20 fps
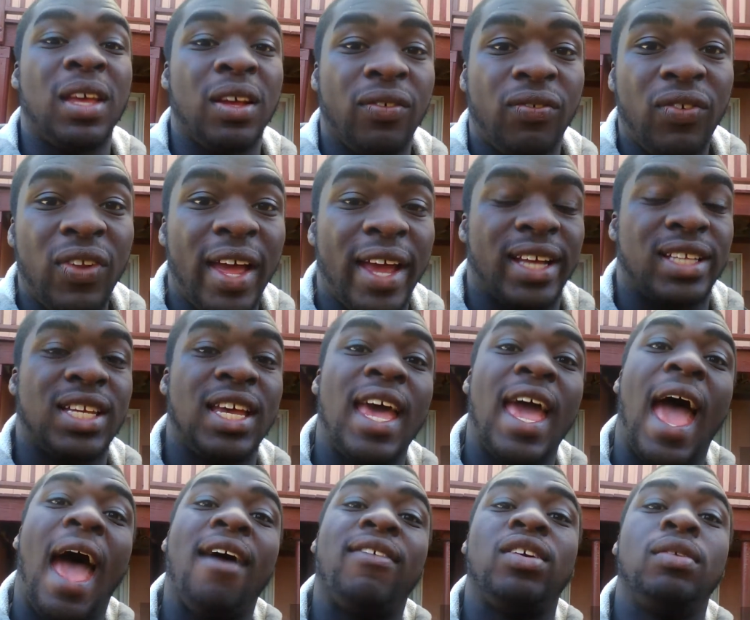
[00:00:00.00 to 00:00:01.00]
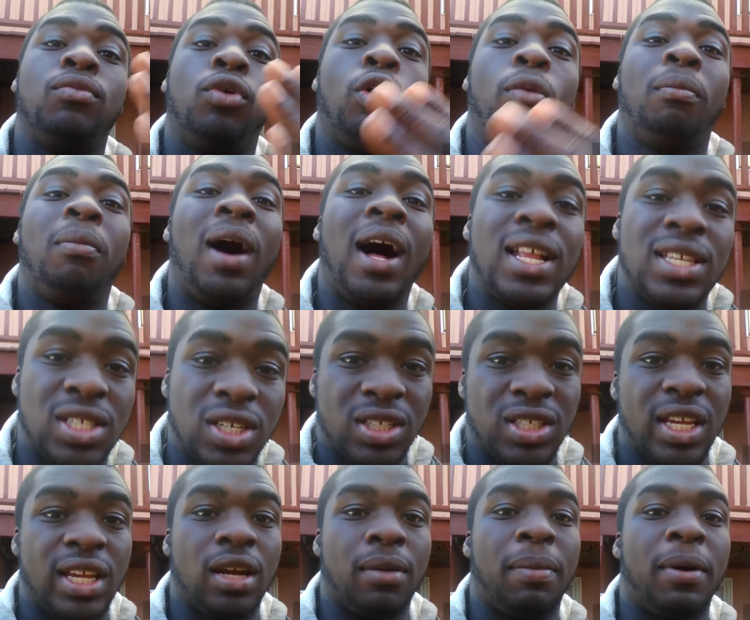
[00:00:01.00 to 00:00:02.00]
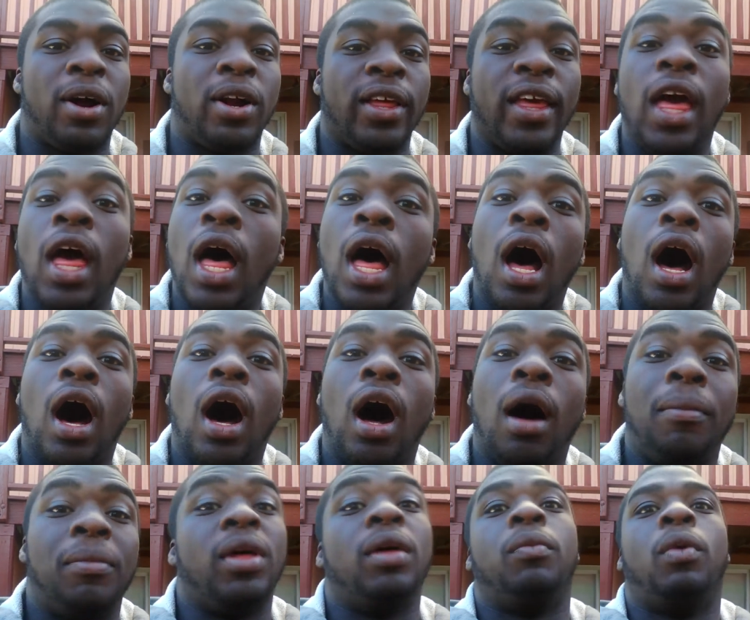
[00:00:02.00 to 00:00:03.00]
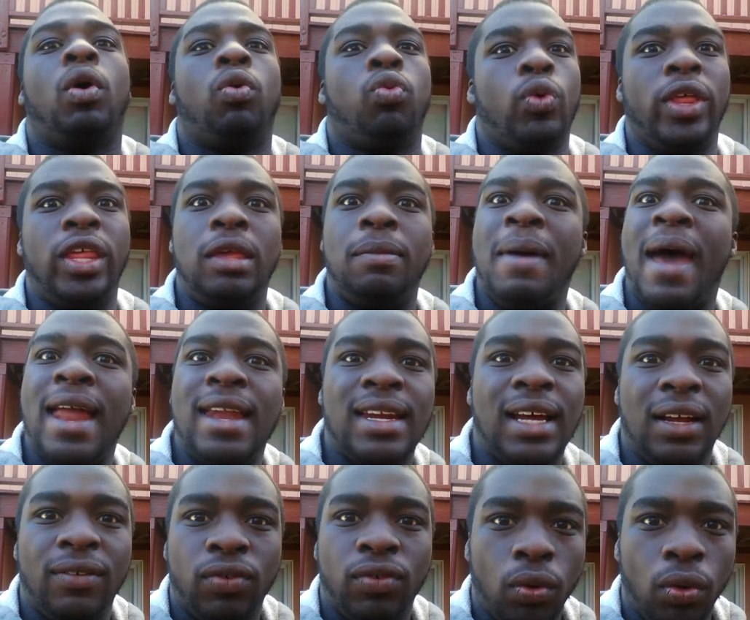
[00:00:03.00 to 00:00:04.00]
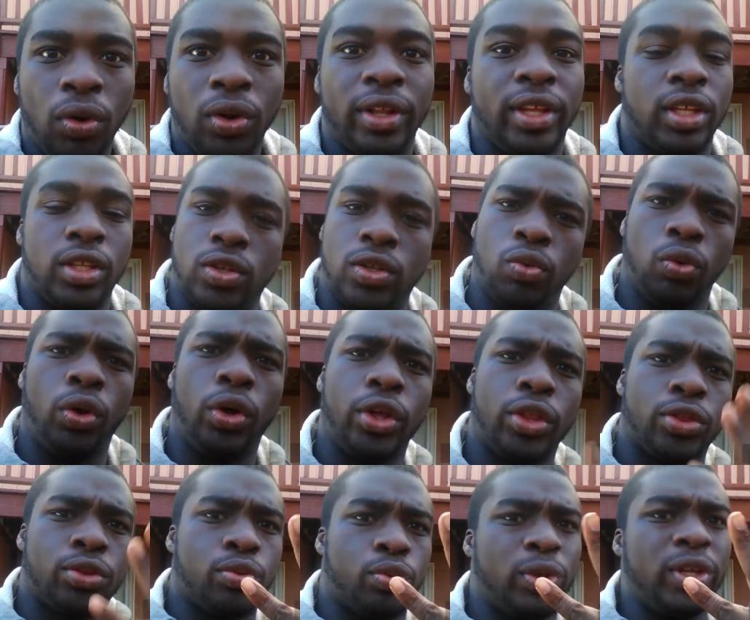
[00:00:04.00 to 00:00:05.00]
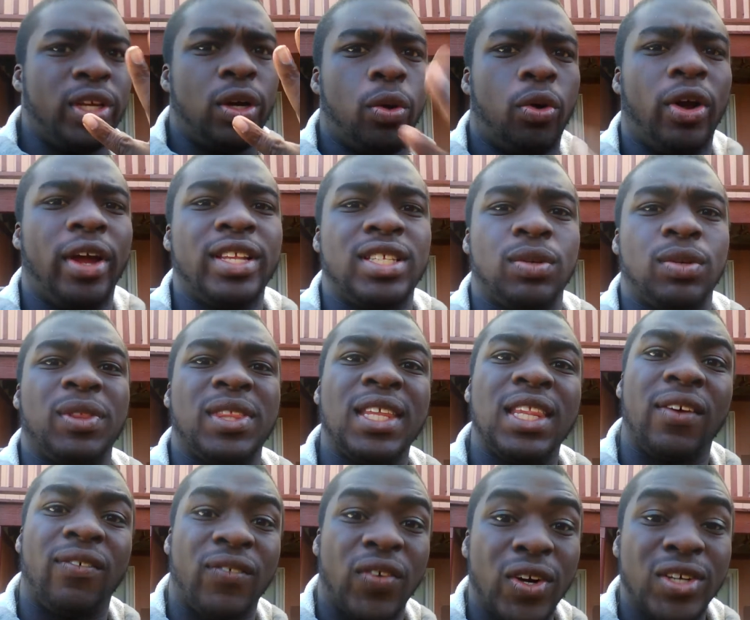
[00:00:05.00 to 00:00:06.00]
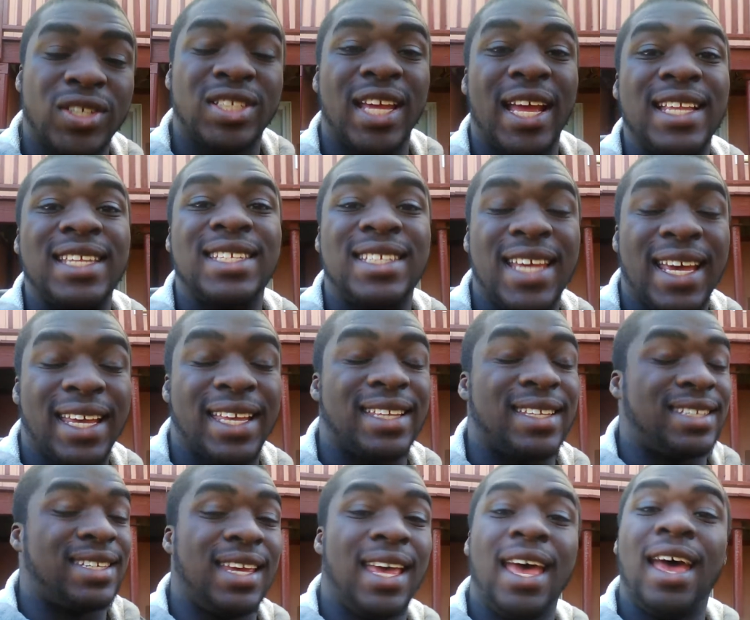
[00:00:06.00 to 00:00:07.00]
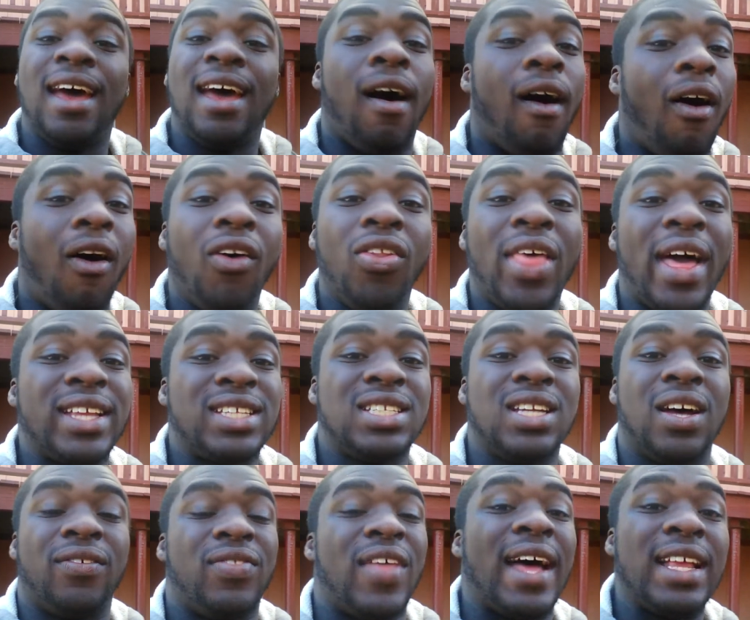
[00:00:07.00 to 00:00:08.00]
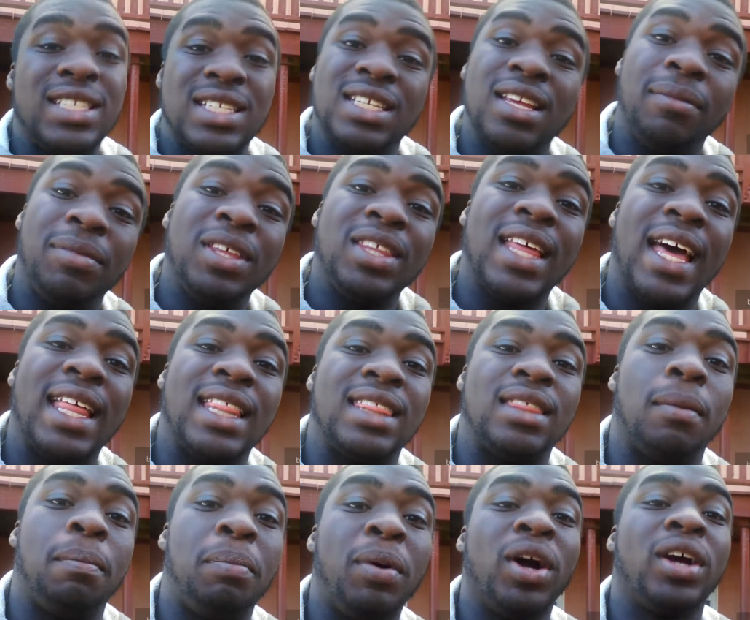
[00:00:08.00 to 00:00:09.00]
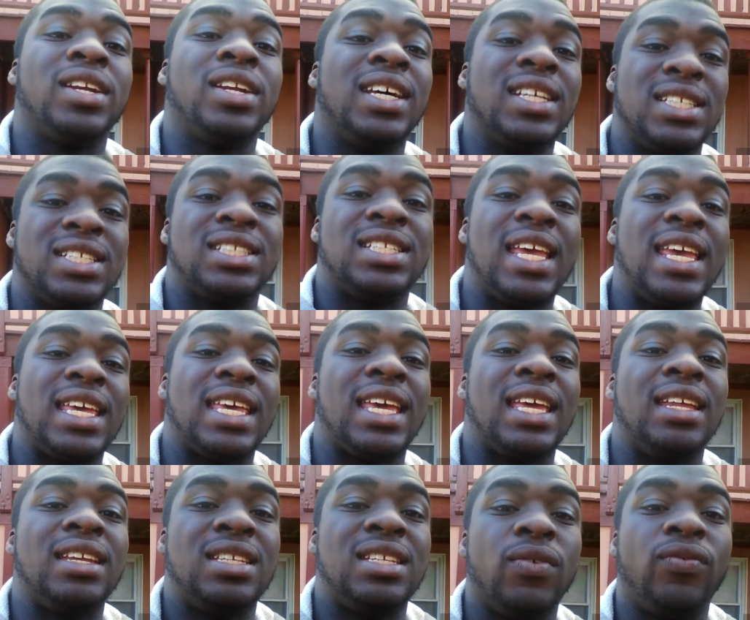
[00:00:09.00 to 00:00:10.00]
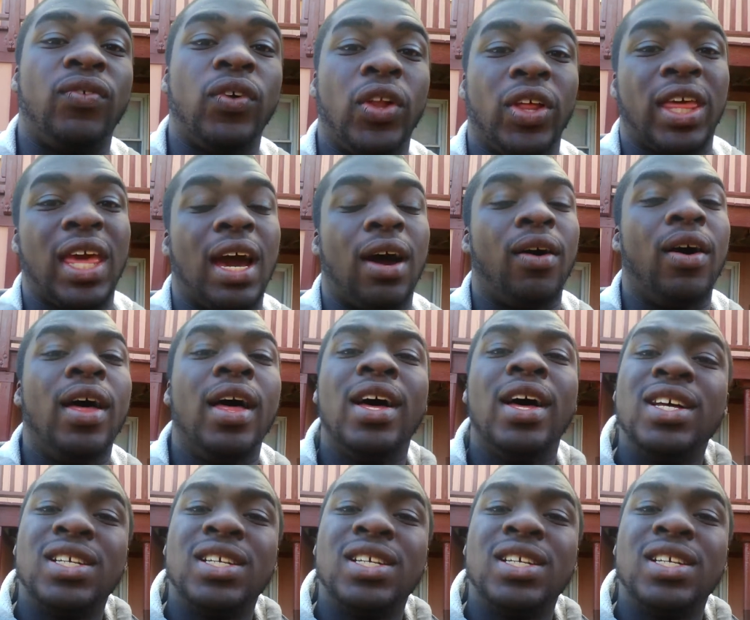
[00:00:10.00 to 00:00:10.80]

being flanked, having more monsters in your party, a really bad night for rolling, you rolling 3 crits within the first 10 seconds, all that stuff. That's something that the book doesn't take into full account.